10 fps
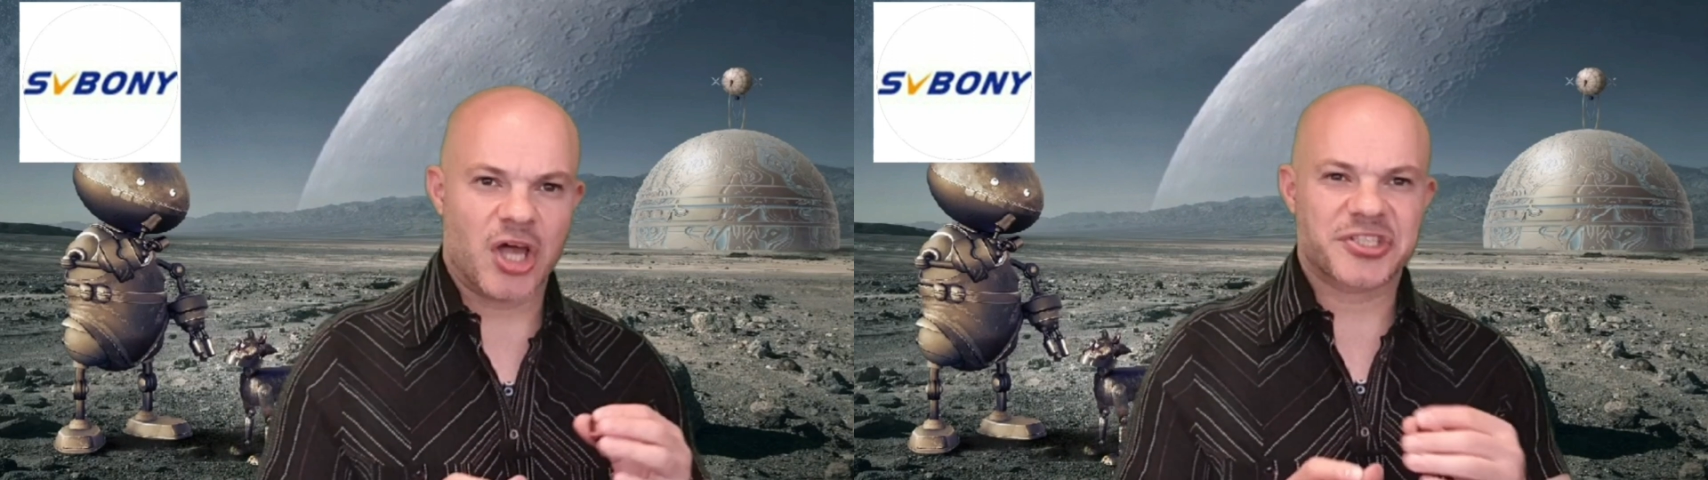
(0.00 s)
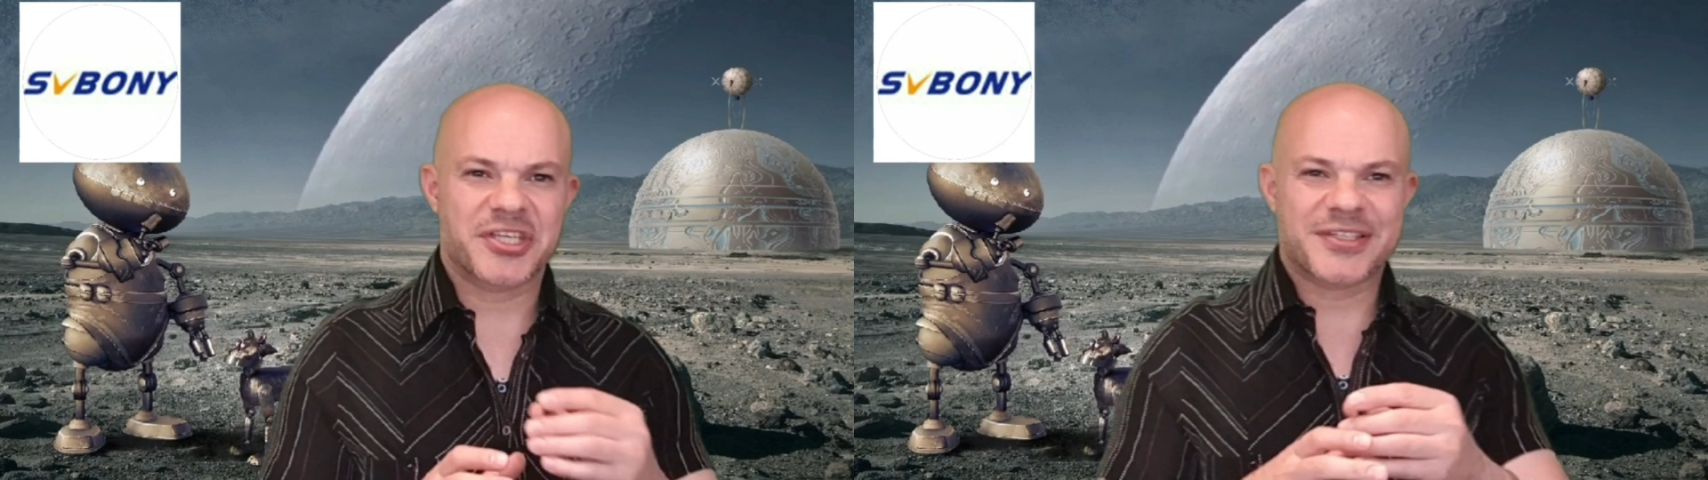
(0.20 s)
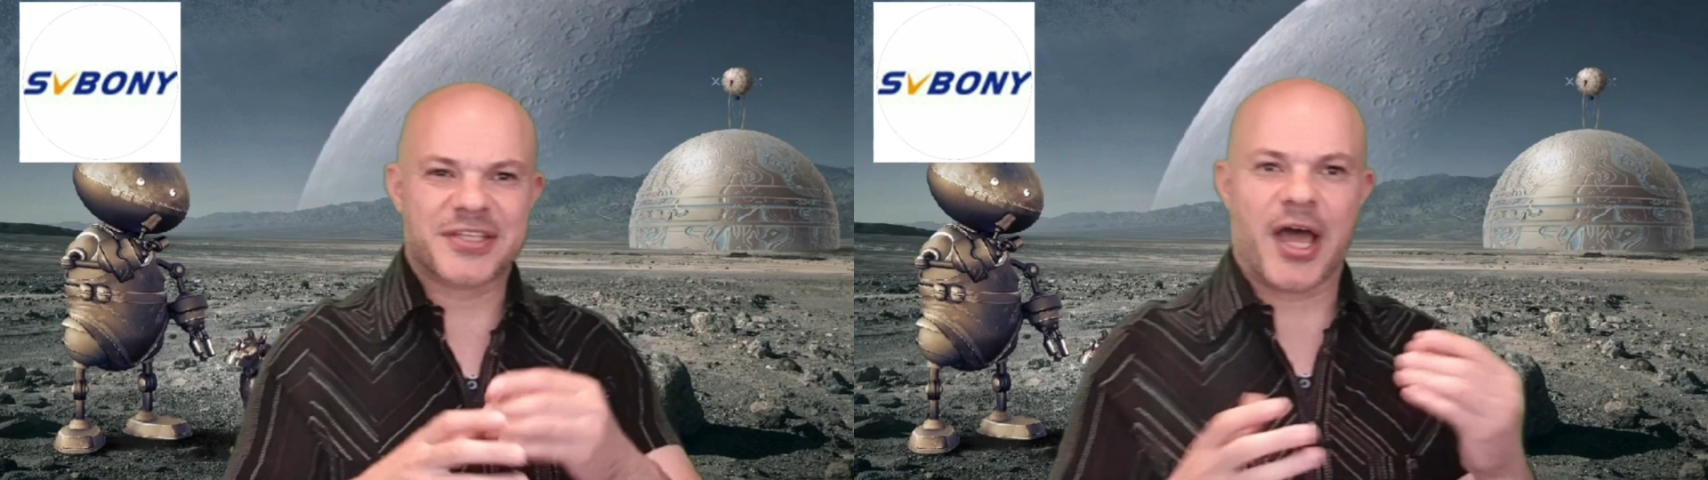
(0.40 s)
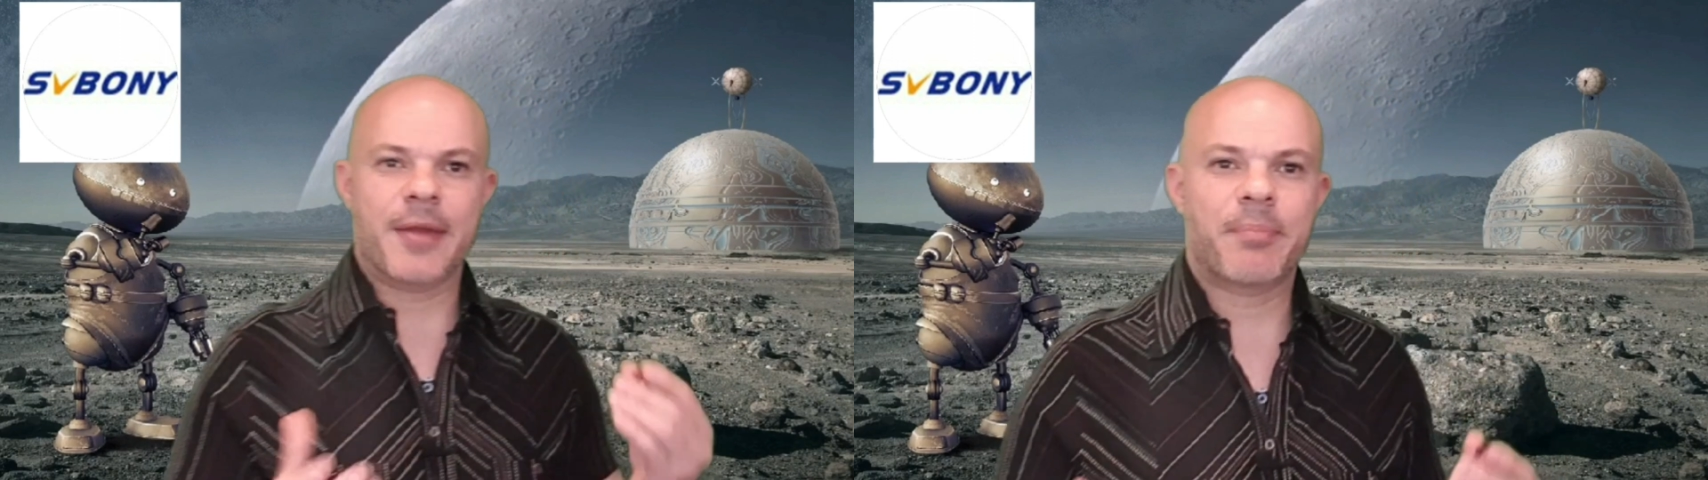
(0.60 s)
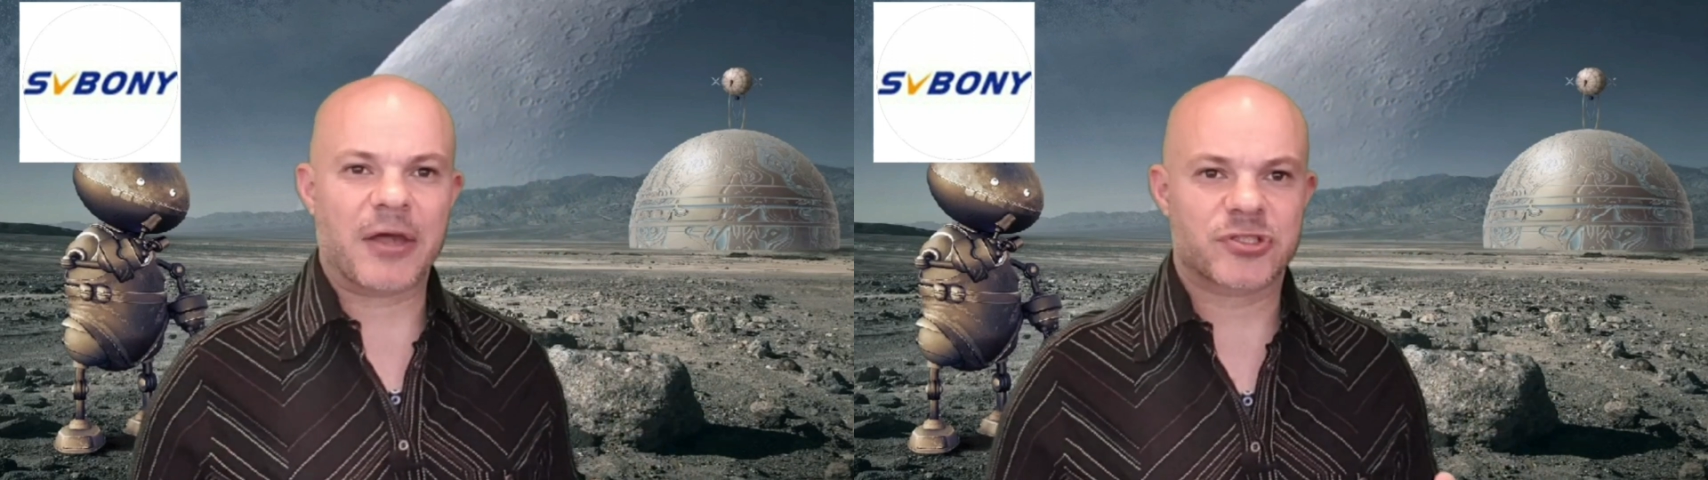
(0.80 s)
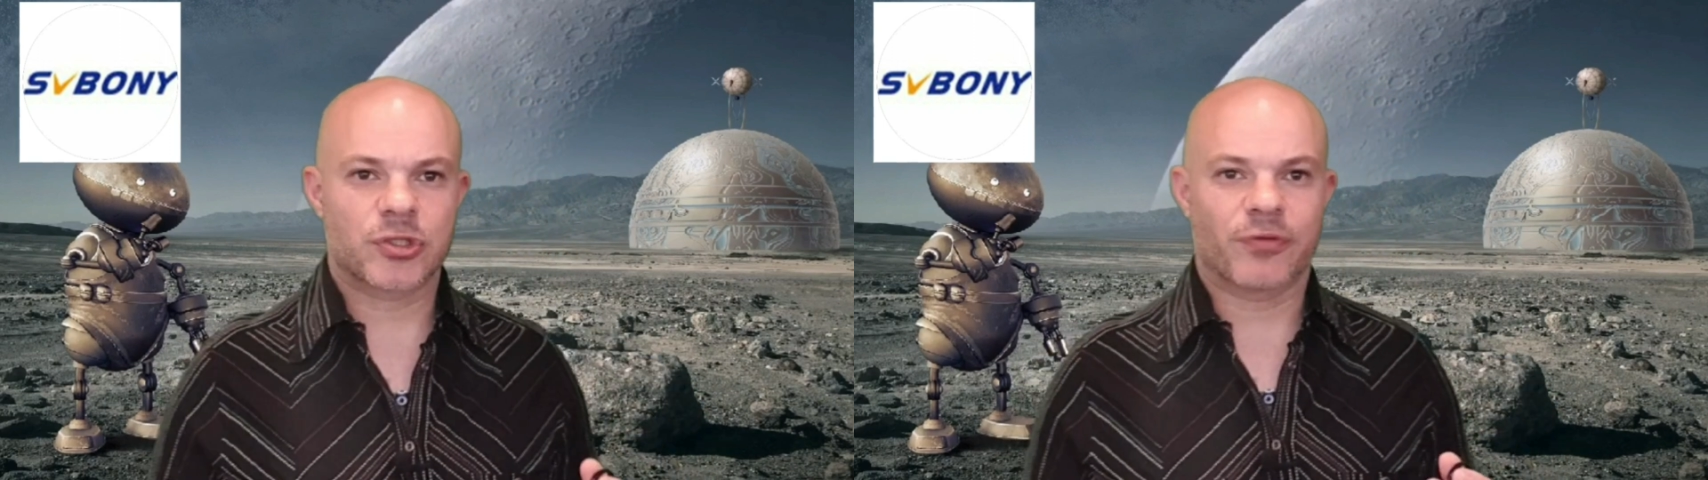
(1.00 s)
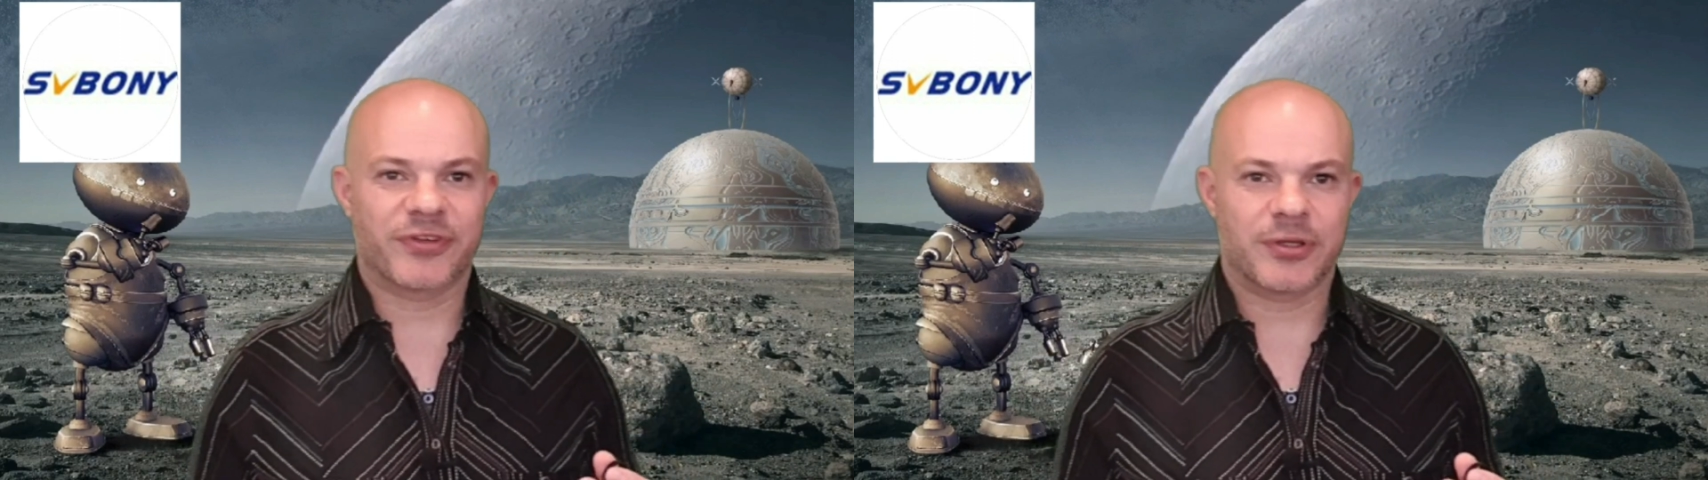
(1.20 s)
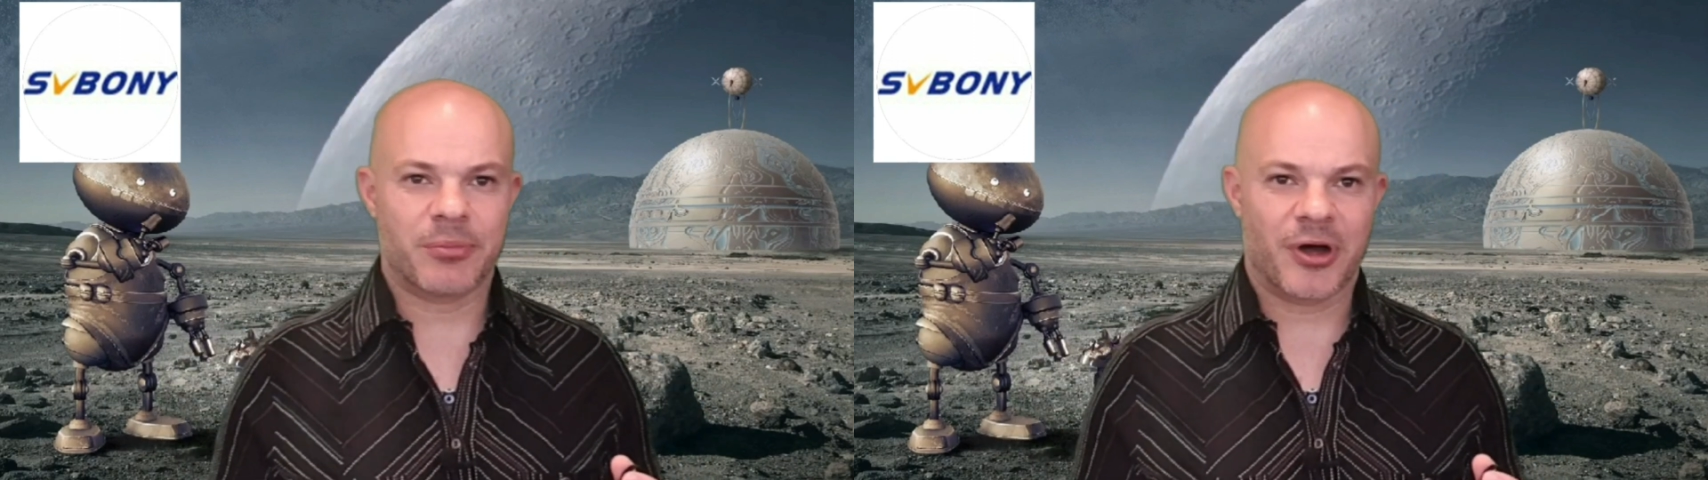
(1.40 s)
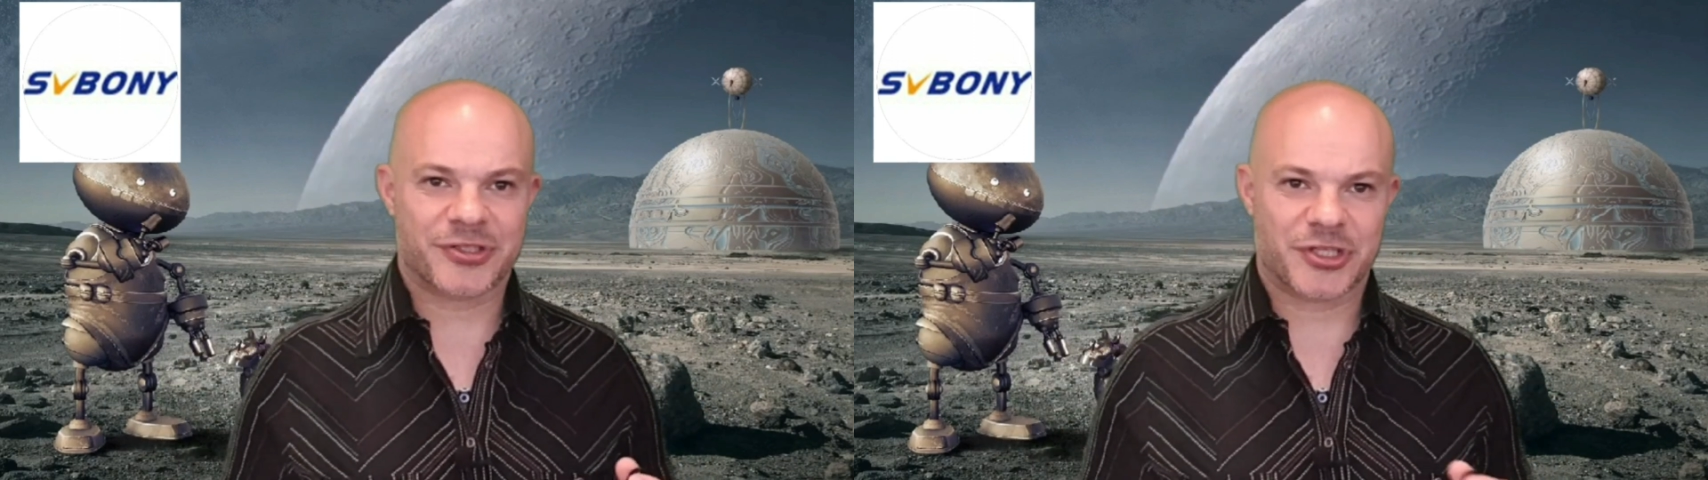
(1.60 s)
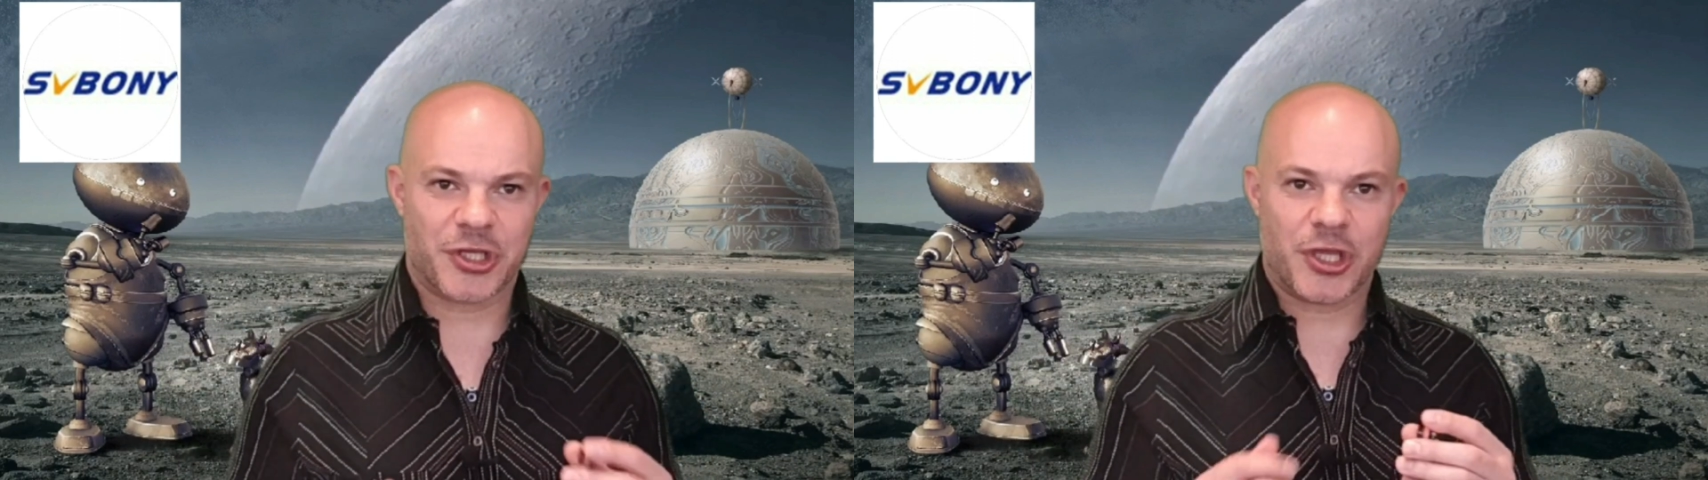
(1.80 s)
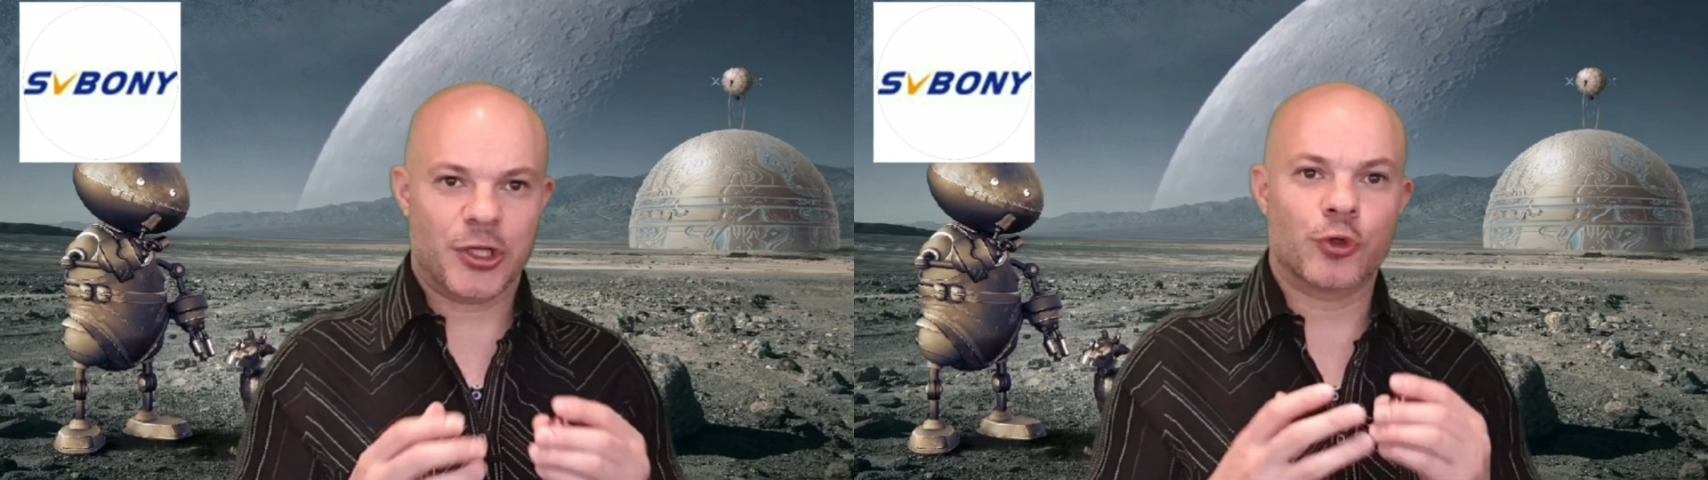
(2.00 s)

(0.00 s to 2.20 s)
you can't see this light bouncing off of the mask.